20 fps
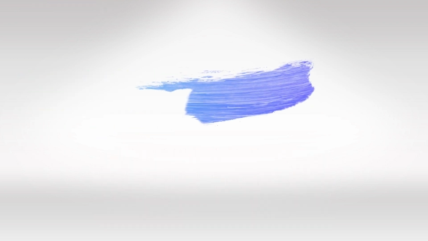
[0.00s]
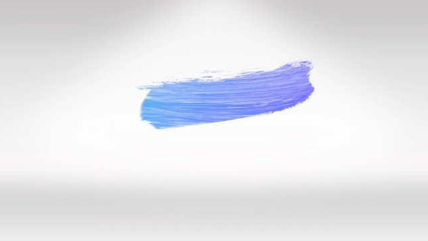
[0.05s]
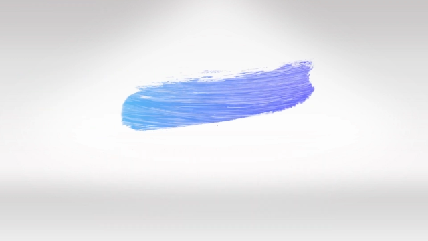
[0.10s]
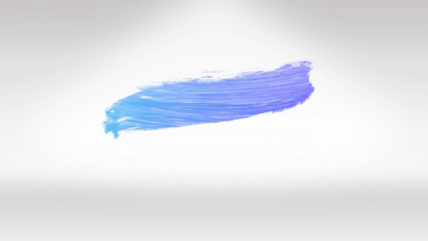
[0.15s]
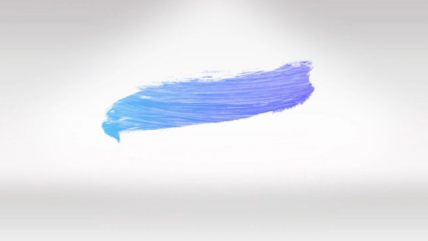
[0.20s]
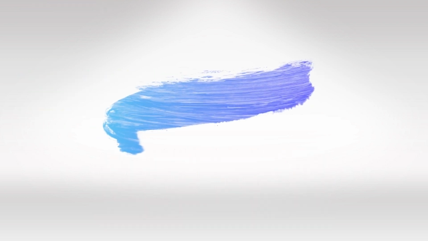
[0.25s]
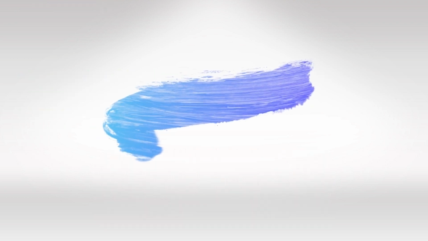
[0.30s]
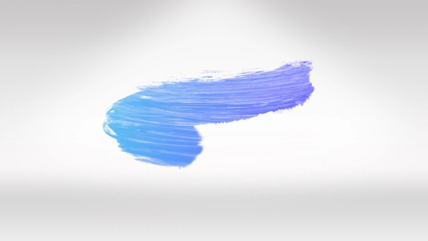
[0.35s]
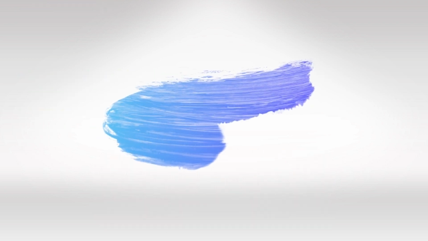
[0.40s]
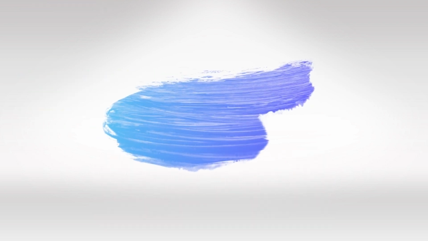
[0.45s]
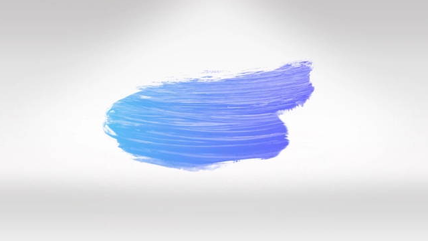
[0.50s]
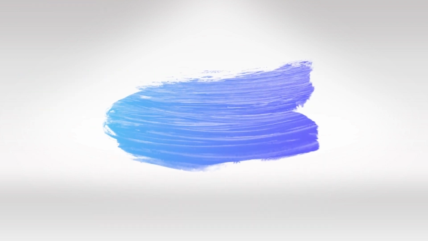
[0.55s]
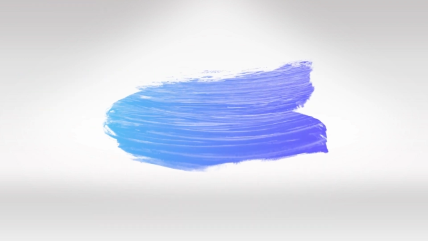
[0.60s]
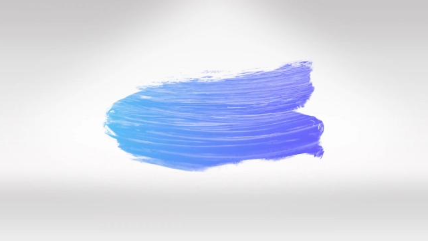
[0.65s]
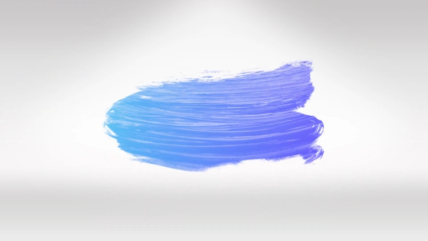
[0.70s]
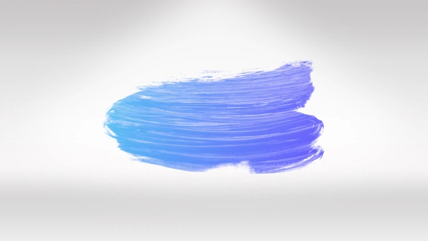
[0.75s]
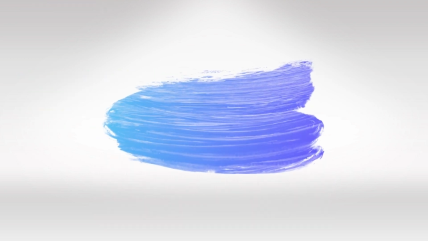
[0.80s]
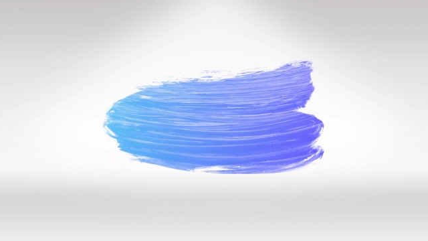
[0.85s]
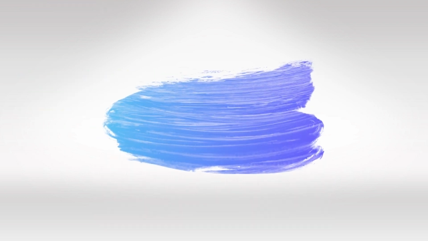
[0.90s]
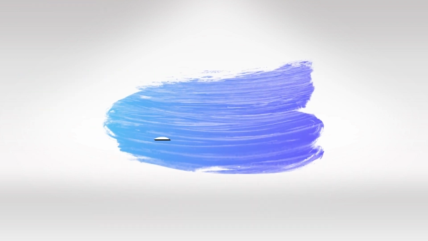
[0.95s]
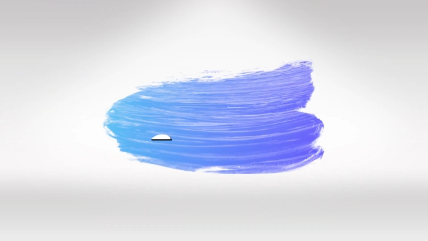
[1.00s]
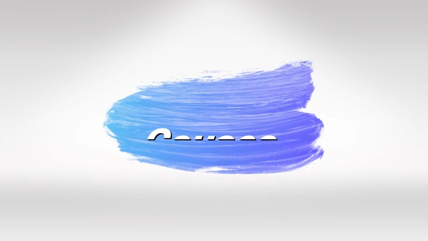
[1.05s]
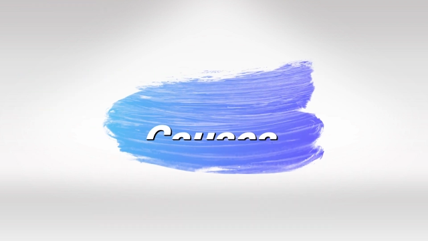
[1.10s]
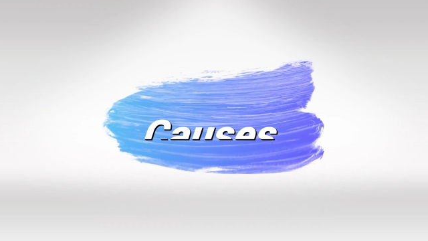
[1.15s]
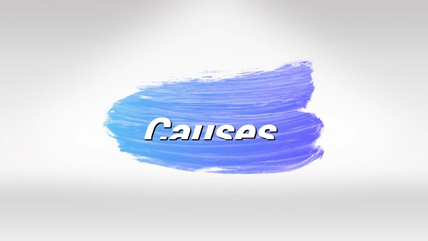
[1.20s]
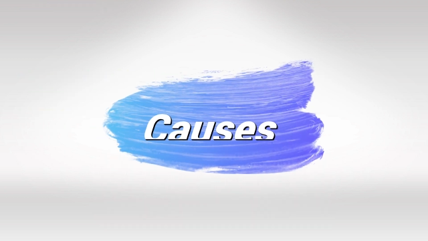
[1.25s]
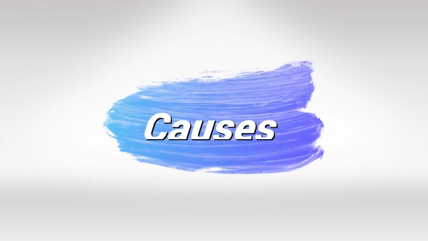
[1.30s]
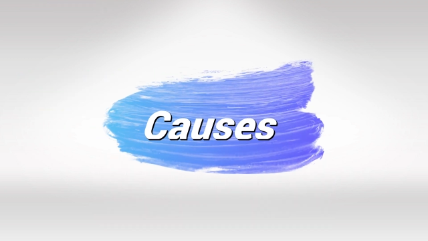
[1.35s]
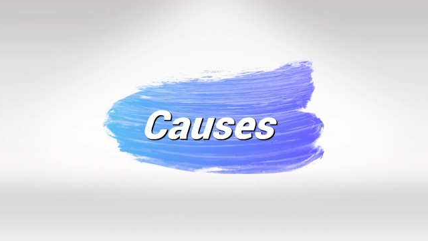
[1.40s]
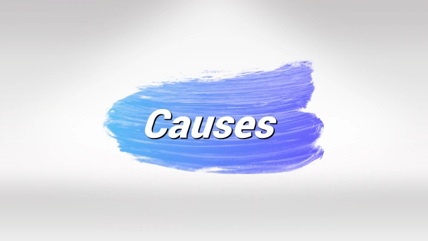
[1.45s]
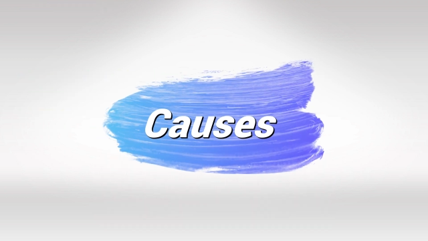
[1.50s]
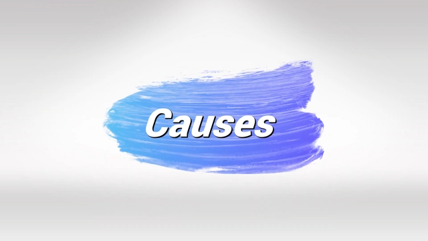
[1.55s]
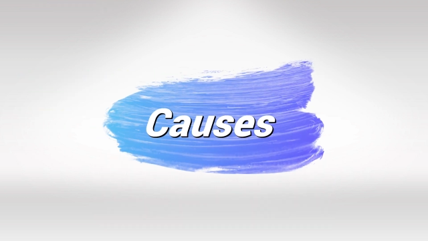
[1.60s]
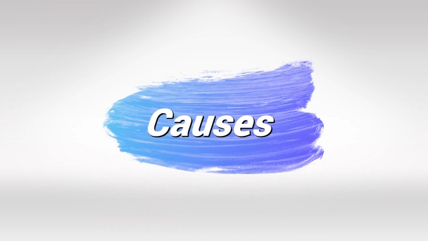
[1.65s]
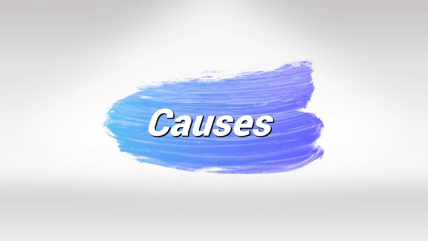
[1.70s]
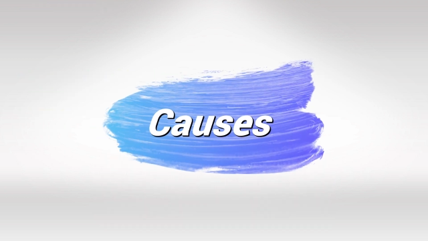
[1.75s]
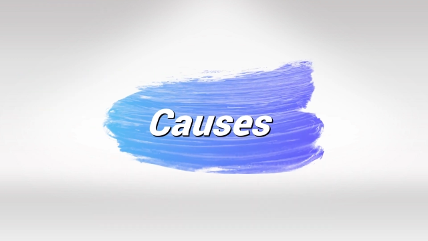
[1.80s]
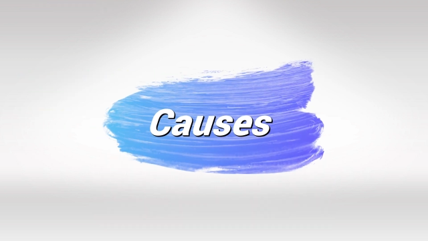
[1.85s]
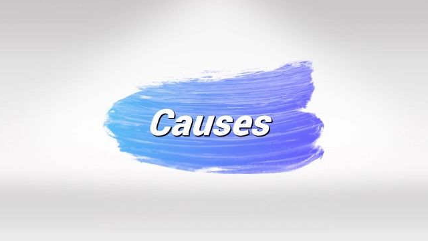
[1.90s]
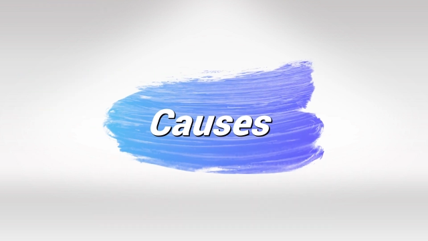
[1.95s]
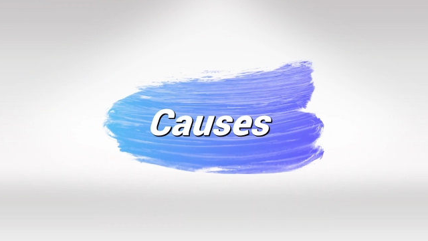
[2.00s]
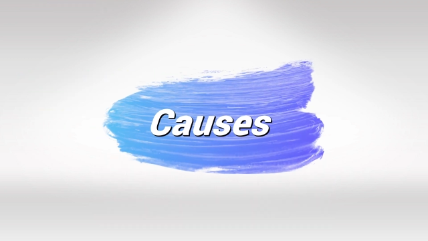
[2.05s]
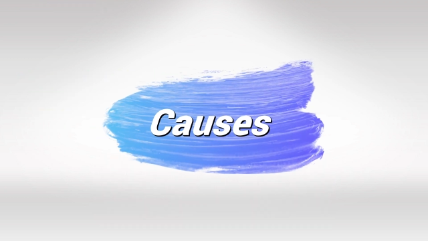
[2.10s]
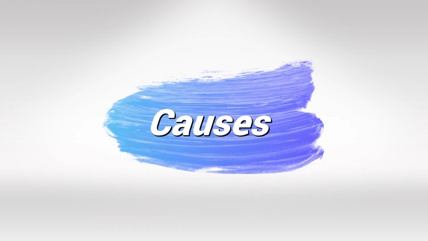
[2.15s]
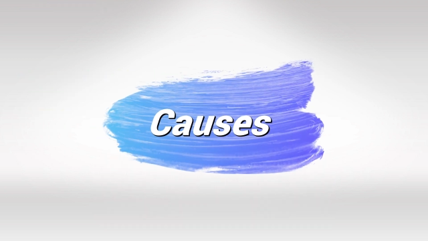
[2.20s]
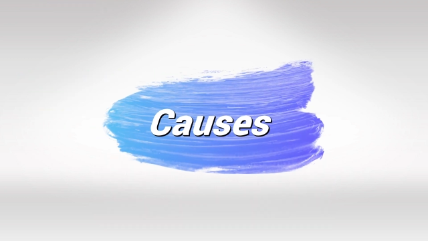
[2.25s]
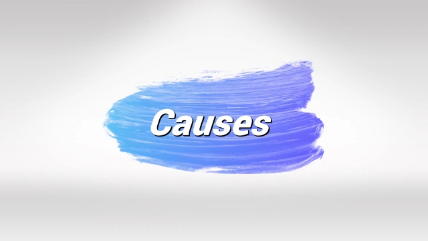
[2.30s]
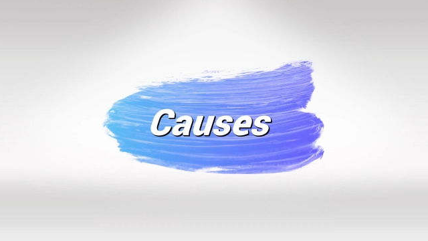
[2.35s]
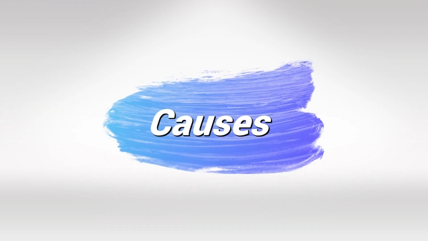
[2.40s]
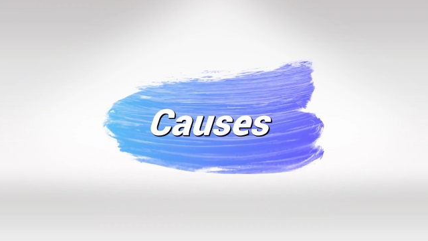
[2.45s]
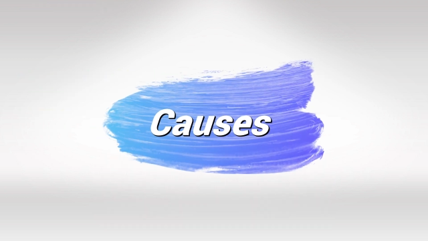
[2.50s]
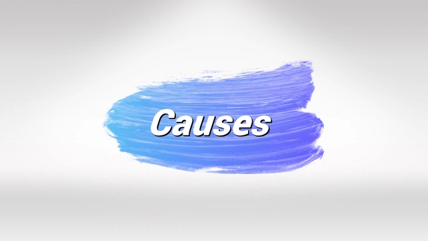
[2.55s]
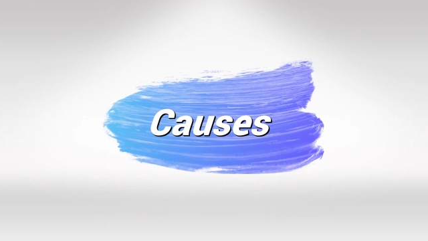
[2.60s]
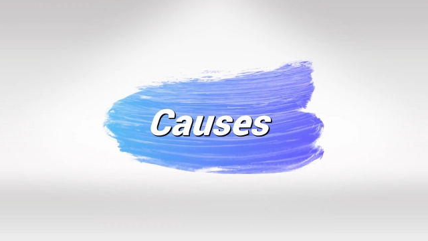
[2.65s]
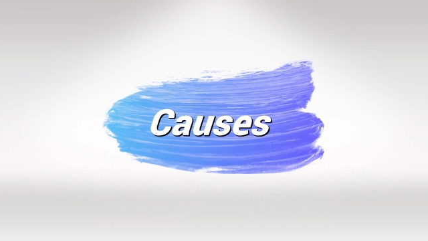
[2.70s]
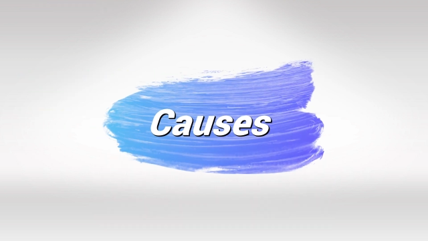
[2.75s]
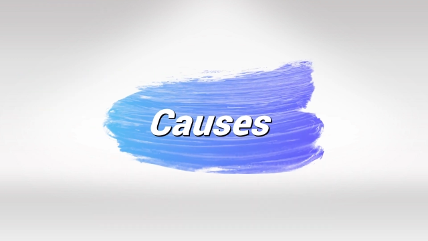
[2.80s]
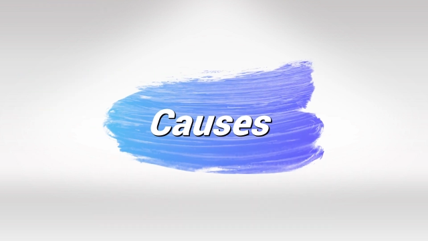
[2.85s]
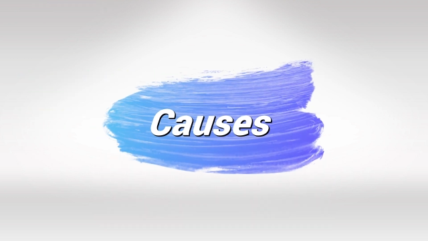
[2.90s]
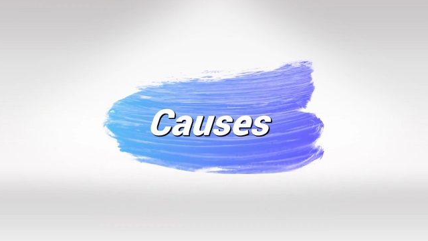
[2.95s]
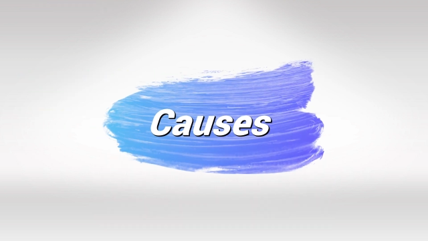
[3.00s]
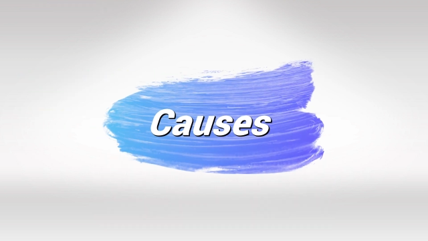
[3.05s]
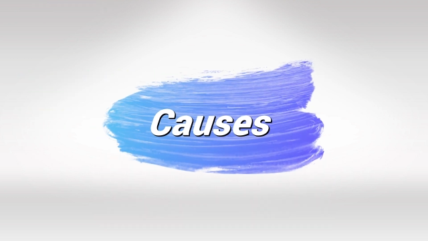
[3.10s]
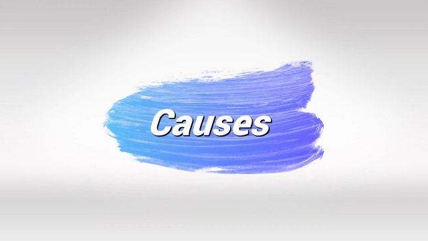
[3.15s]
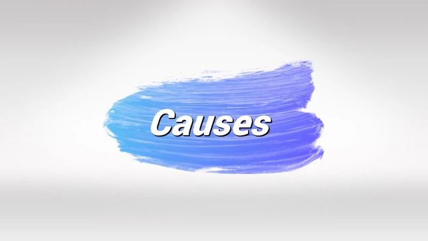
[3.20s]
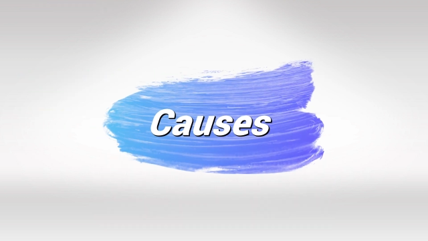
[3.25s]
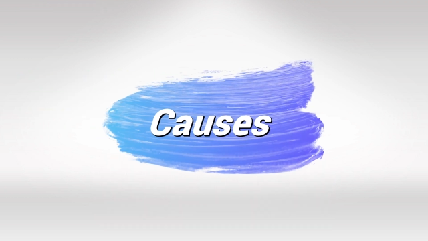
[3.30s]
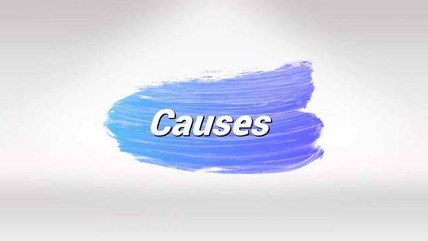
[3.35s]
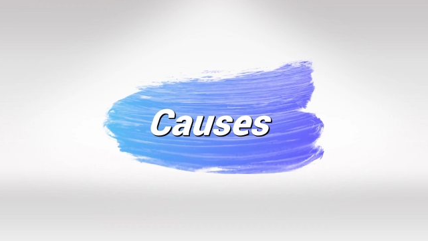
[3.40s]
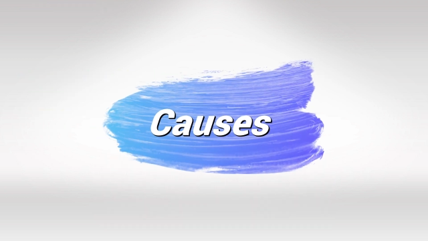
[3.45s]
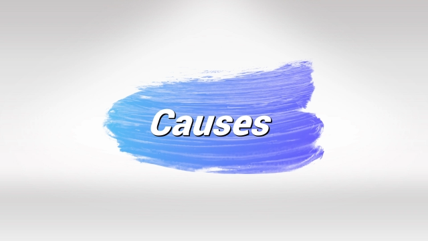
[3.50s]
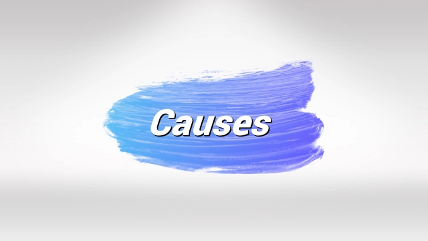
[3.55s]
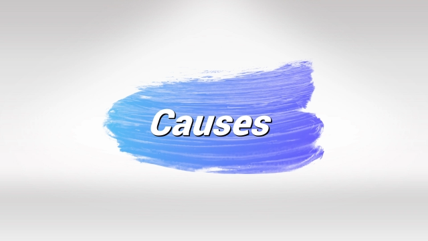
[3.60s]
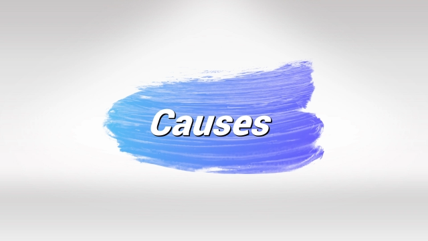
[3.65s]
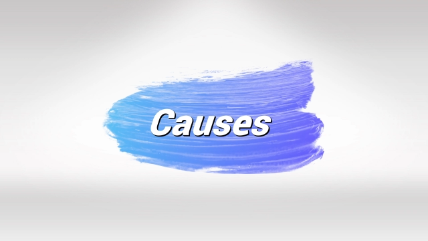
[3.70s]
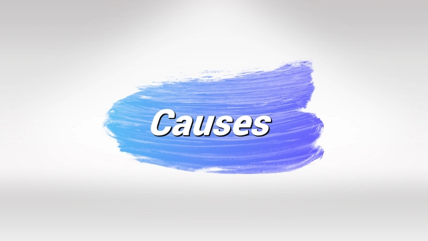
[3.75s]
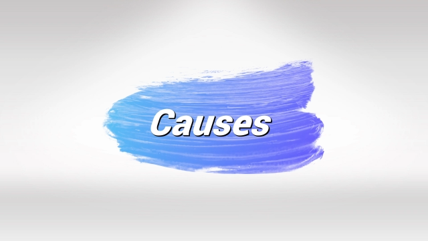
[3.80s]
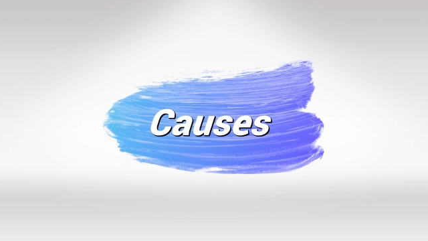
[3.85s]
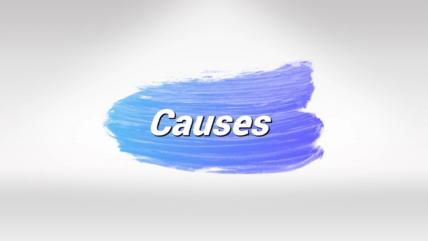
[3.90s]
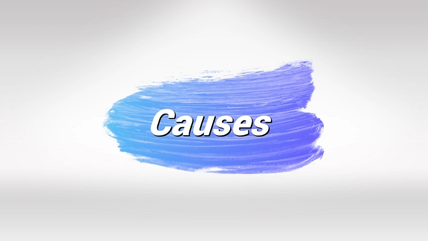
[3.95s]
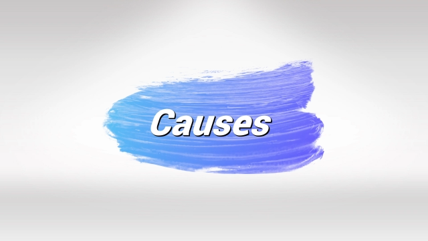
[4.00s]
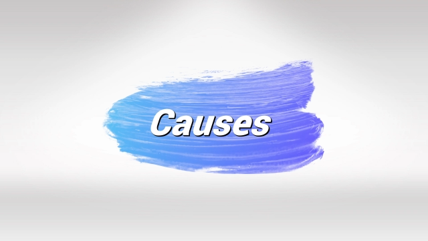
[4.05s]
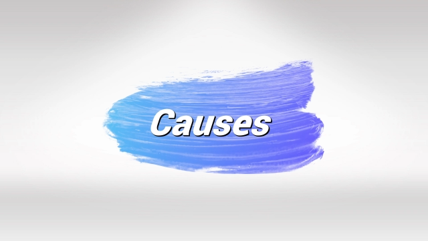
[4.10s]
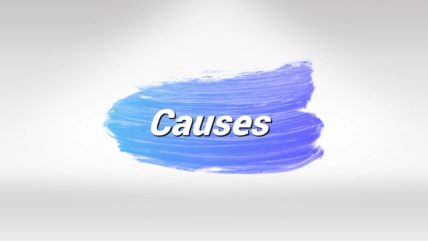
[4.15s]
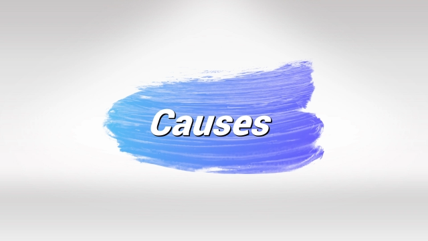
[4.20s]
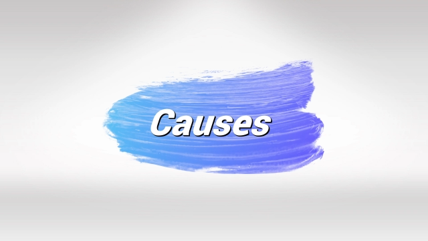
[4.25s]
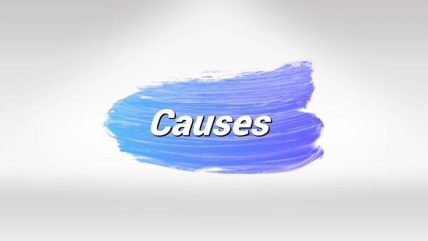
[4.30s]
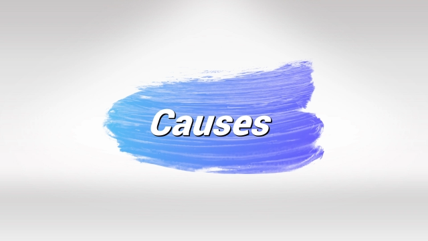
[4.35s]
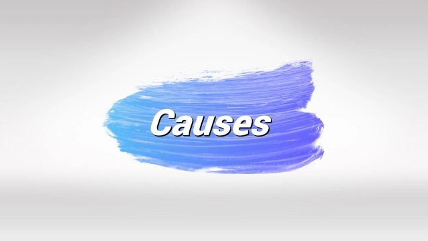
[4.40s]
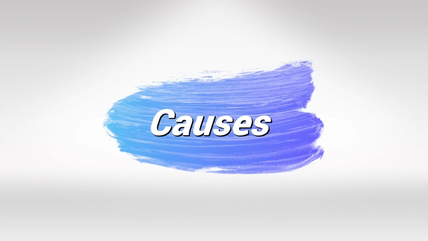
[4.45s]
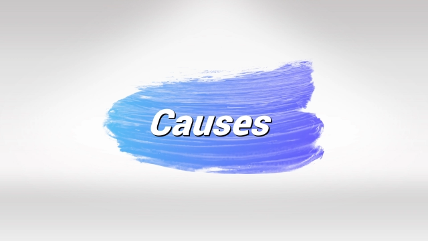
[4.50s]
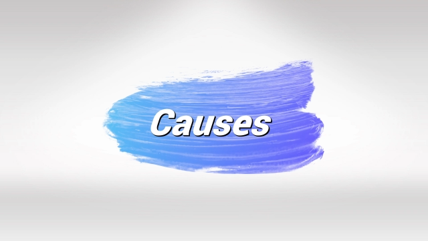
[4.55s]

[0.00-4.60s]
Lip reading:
No face is visible, so there are no lips to read.